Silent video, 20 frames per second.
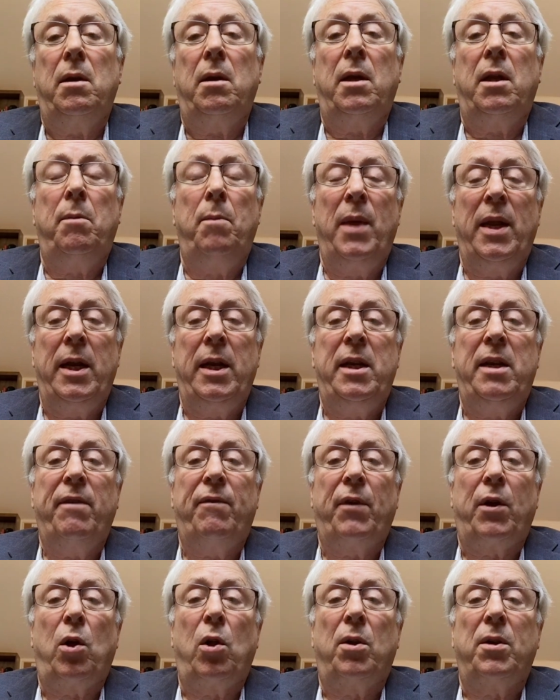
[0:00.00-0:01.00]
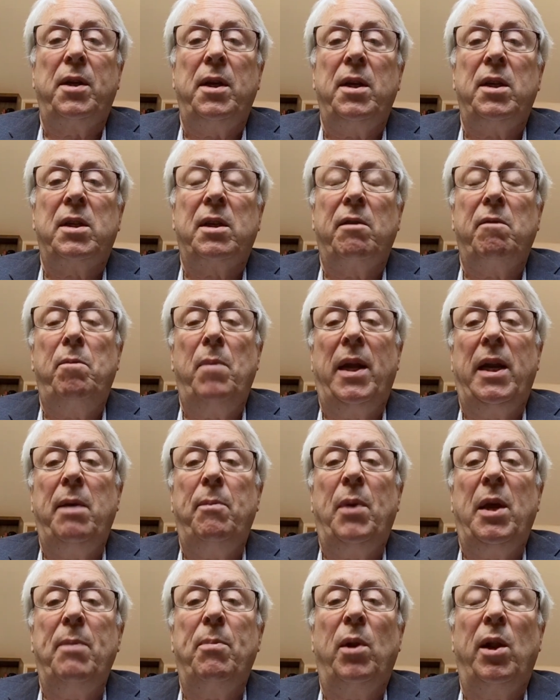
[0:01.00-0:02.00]
admitted difficulties of many
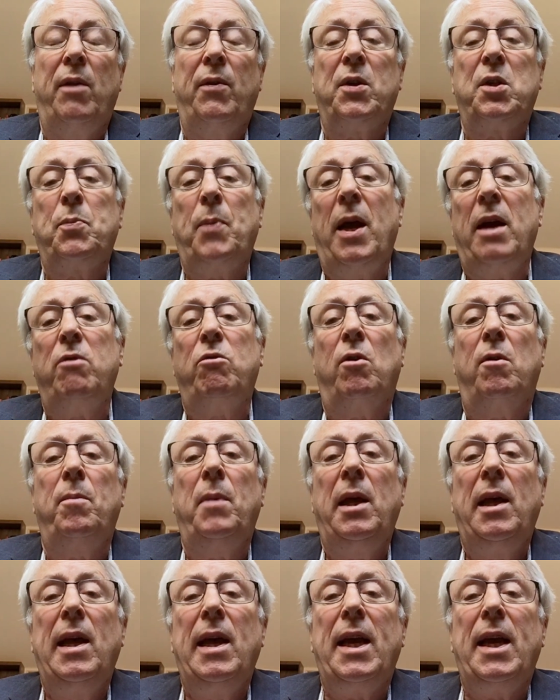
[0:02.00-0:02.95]
people on the spectrum